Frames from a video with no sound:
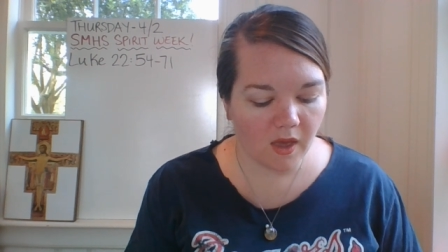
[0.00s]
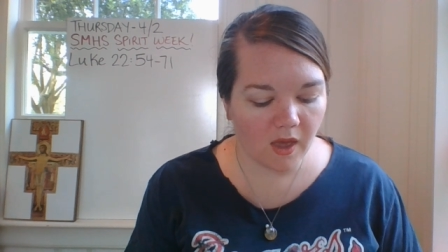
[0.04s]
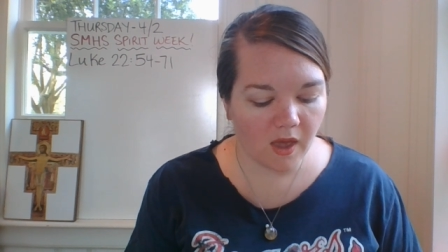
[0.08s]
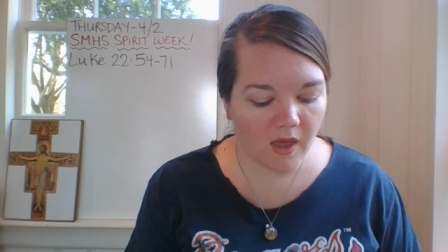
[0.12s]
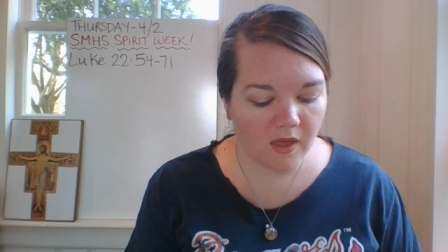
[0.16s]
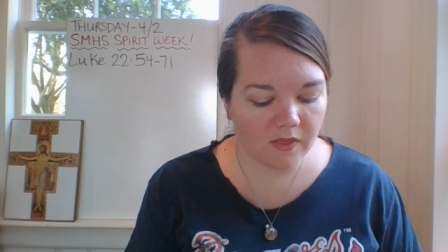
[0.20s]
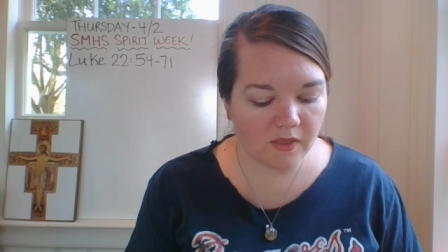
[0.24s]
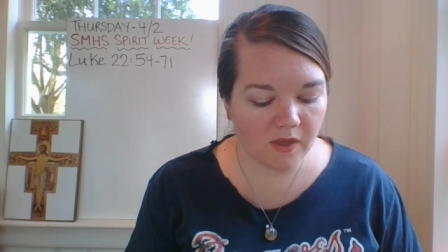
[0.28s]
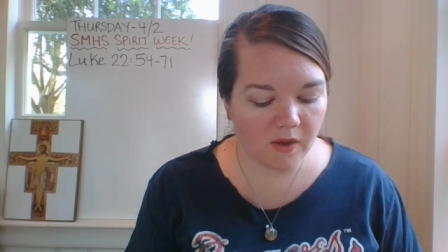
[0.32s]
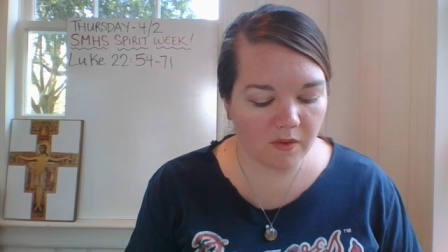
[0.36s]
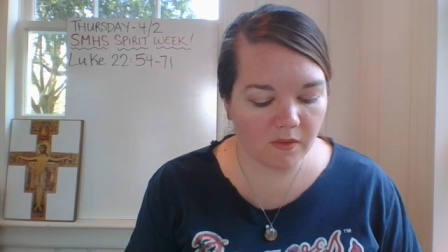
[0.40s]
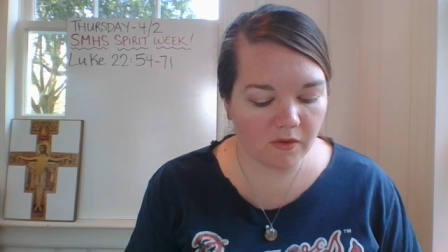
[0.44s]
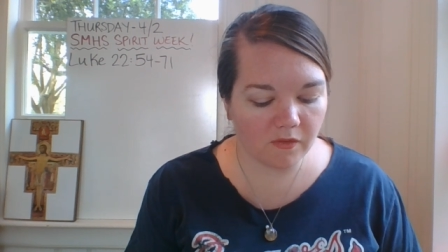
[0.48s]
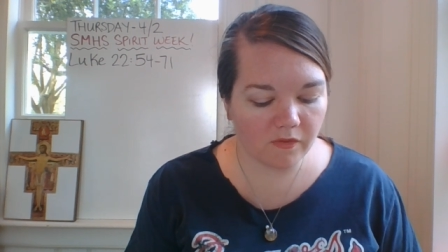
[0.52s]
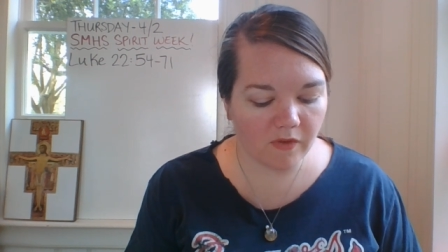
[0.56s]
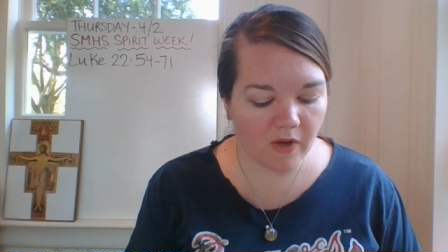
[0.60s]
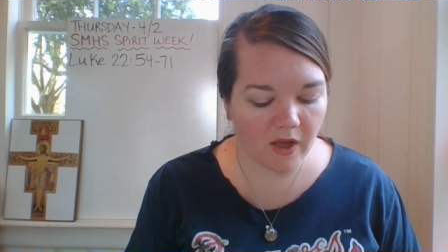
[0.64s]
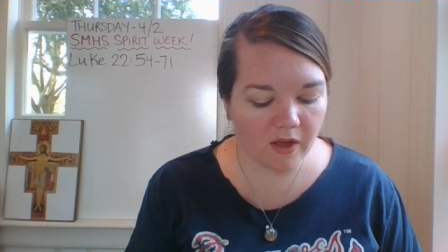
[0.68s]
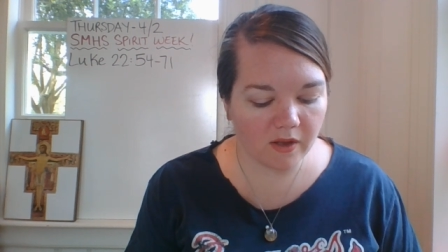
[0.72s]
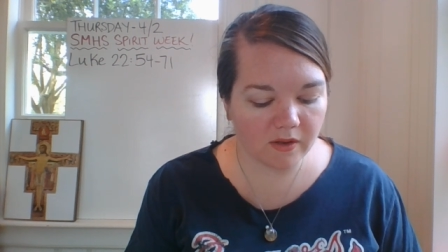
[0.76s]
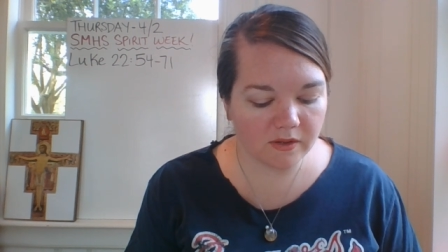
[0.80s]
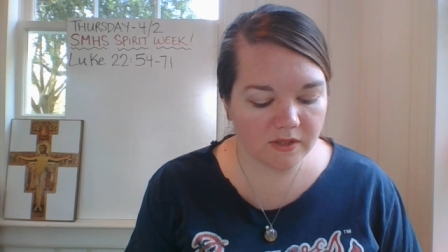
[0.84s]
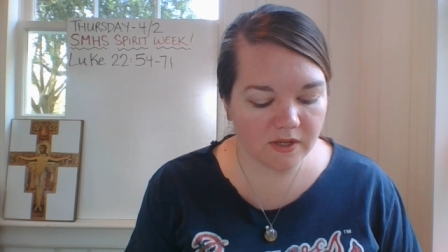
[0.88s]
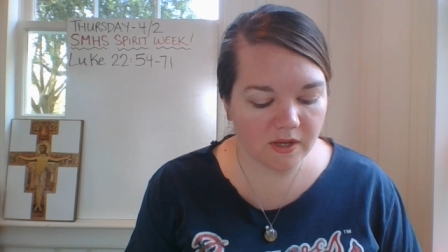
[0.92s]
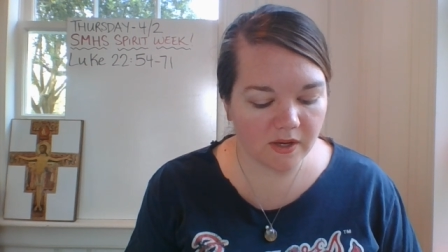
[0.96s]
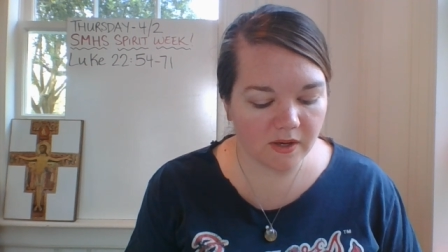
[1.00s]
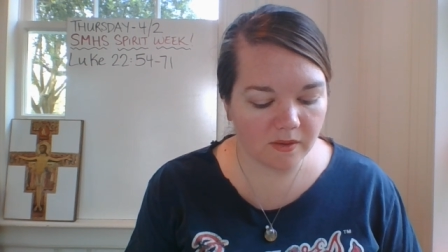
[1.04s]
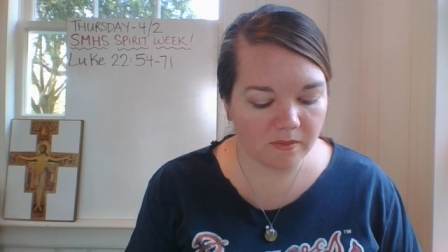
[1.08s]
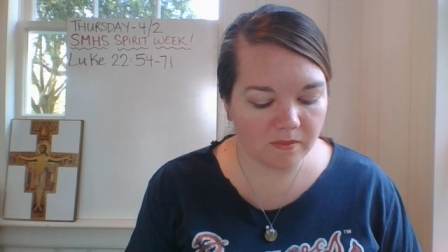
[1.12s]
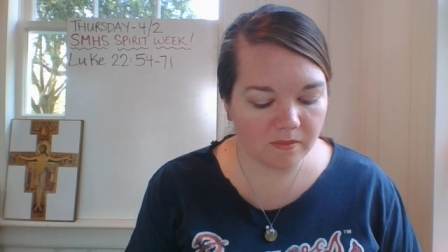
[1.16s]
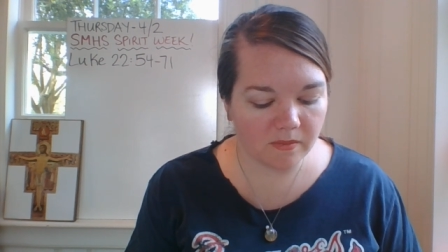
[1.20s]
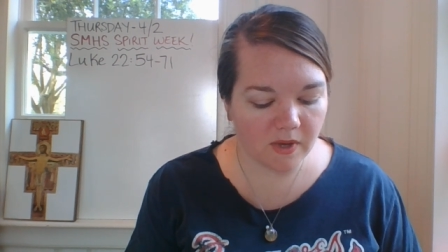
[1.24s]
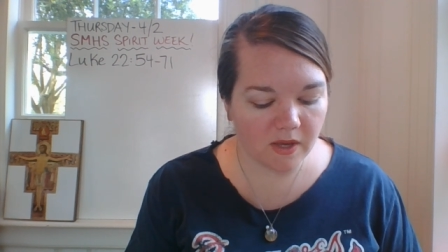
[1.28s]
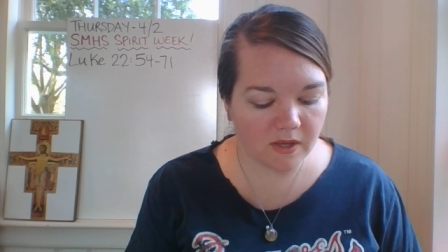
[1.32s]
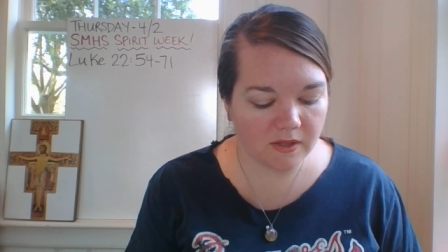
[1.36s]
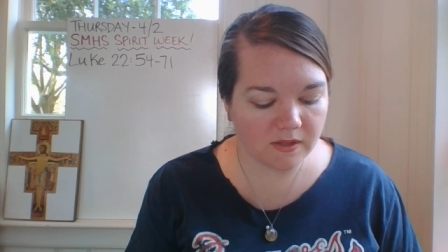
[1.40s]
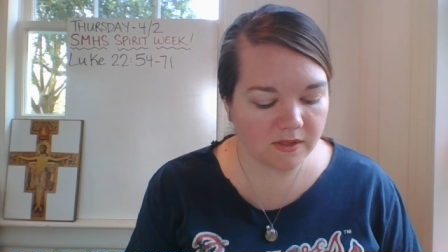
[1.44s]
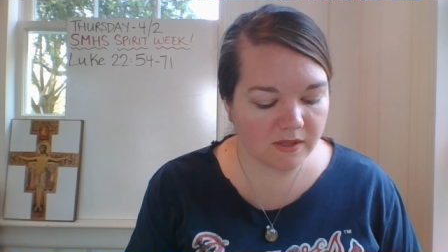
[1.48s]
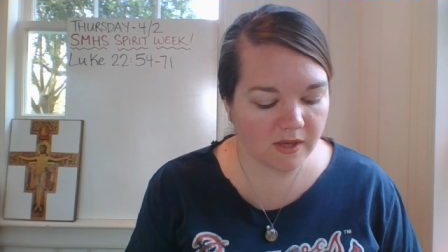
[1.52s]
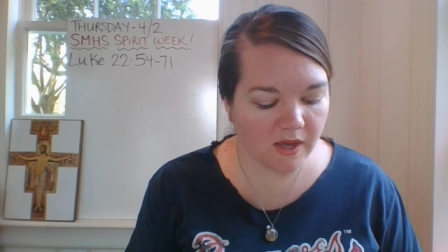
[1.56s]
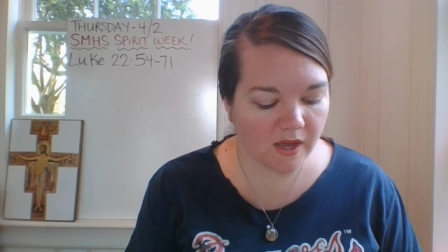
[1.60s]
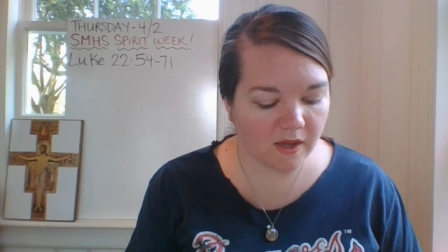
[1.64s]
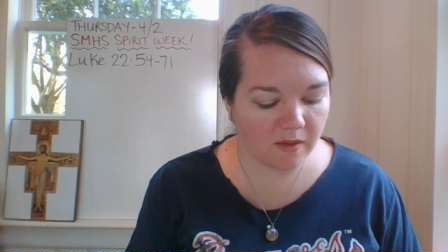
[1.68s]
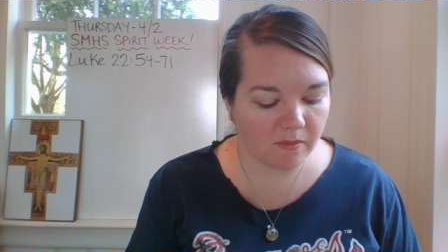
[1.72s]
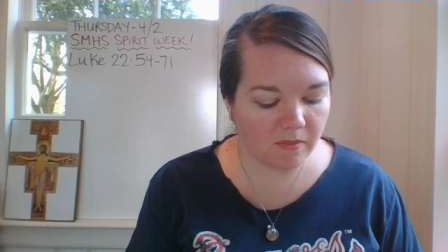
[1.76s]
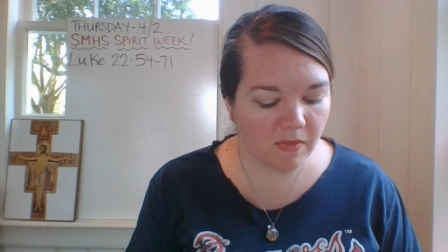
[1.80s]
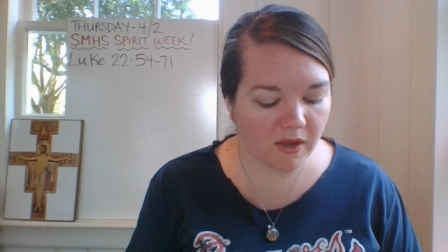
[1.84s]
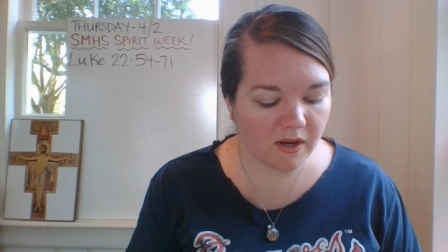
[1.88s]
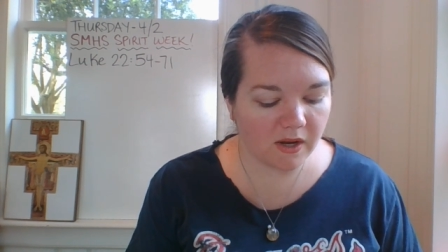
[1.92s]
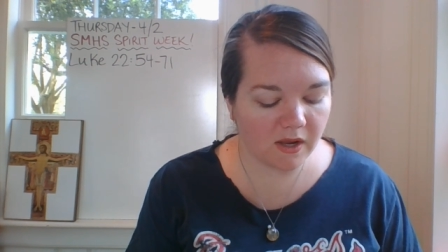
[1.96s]
and they reviled him, and
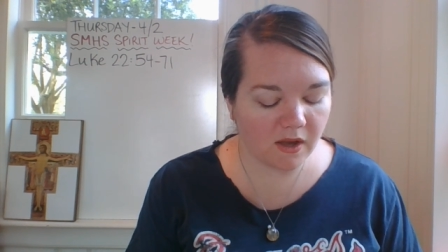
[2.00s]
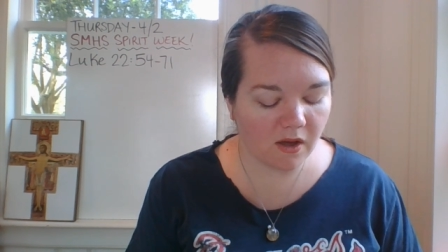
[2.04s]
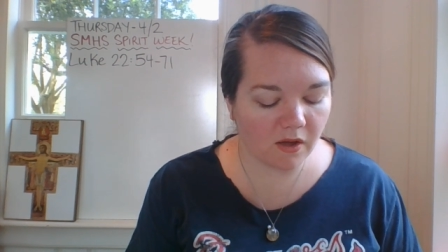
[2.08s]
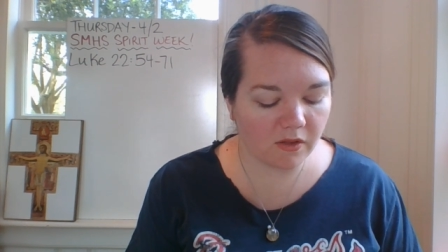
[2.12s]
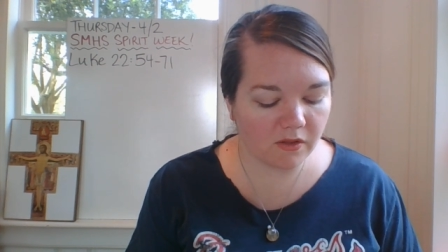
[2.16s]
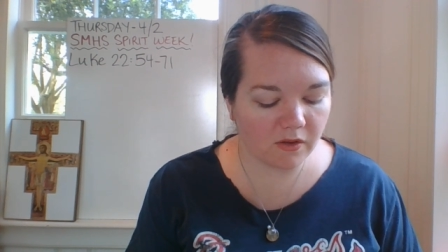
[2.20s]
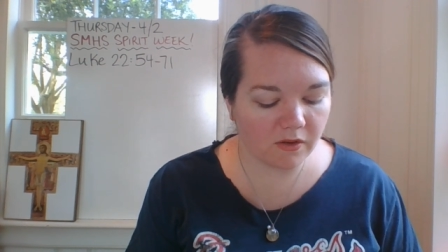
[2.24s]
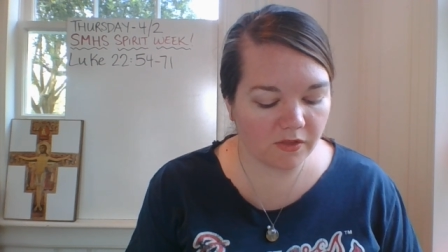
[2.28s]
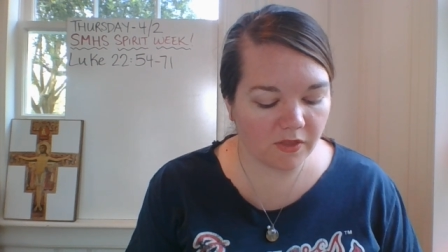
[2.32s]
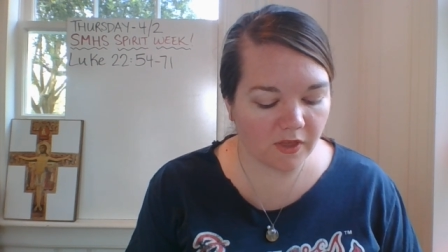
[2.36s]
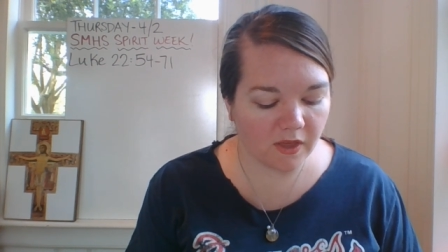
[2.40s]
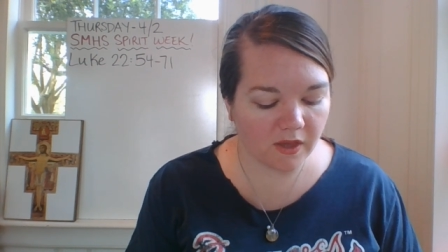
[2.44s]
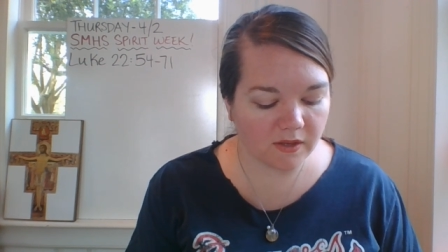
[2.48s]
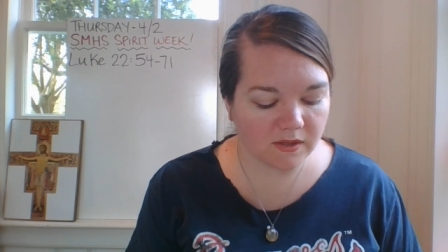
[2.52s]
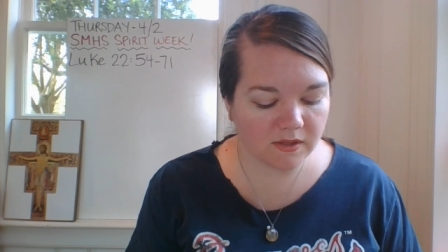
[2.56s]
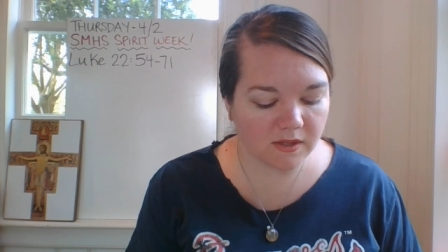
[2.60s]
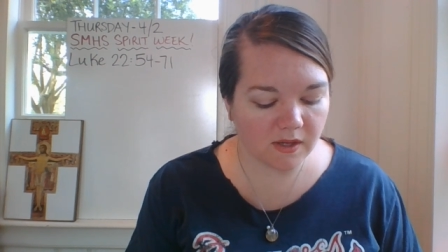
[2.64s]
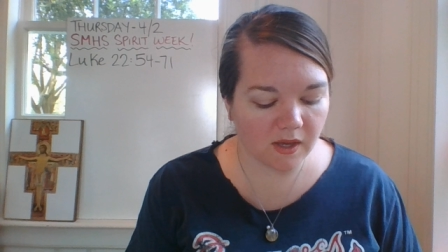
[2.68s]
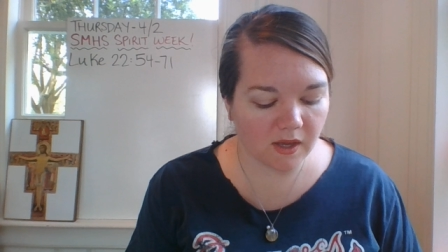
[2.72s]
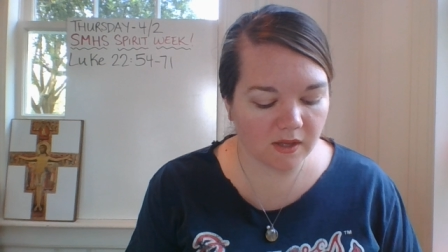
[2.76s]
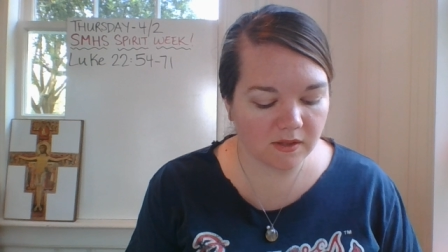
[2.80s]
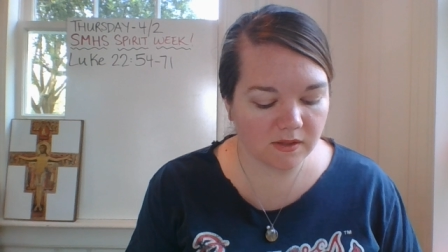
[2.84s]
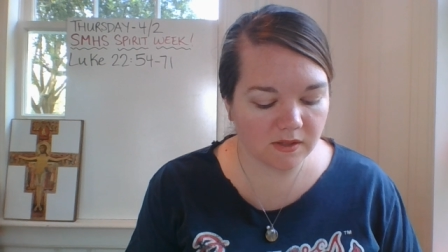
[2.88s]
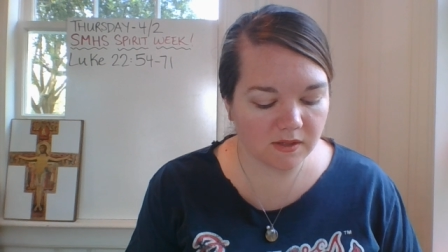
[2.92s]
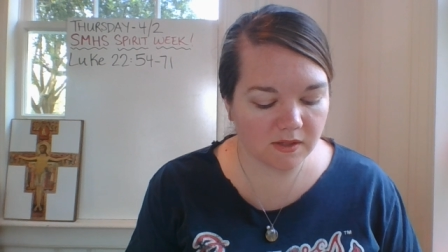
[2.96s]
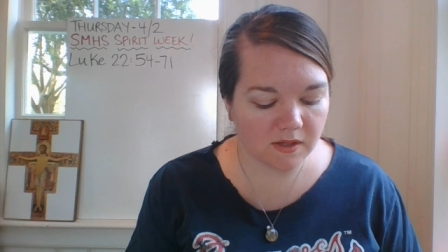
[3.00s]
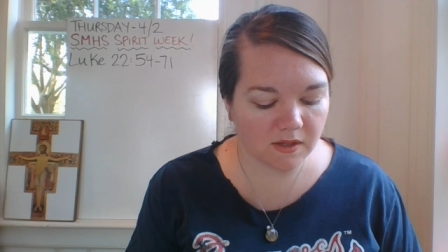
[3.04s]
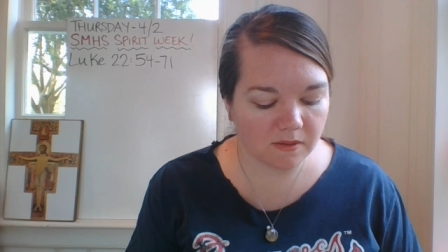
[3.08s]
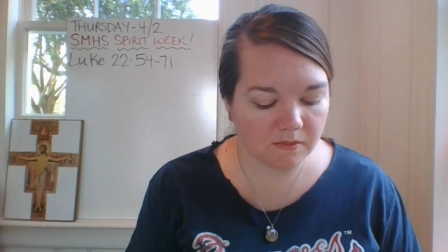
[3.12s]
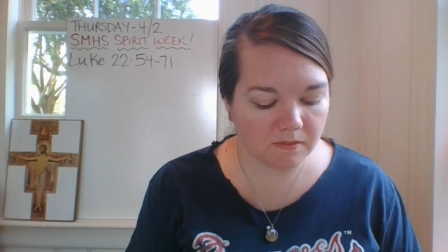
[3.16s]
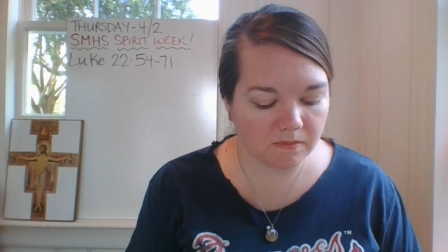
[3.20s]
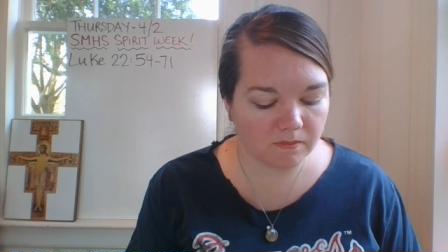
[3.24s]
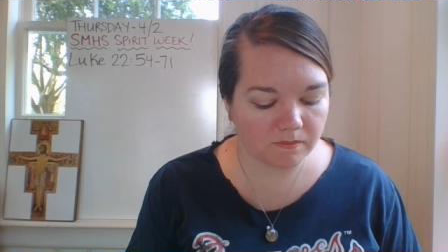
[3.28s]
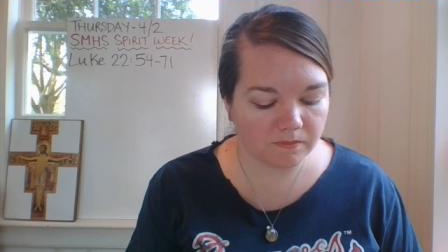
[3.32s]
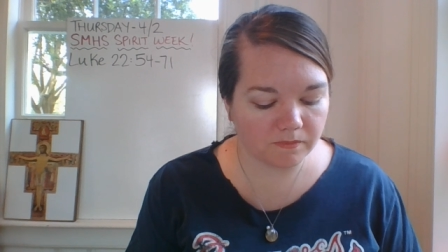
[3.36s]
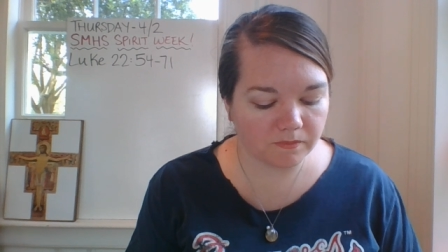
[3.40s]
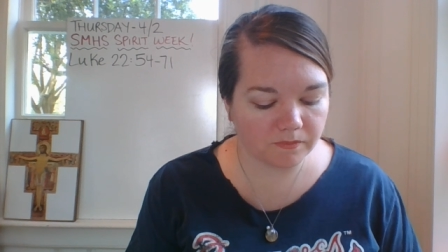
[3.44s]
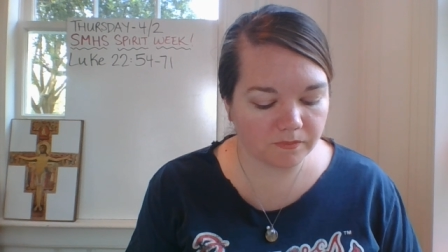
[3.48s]
saying many other things against him.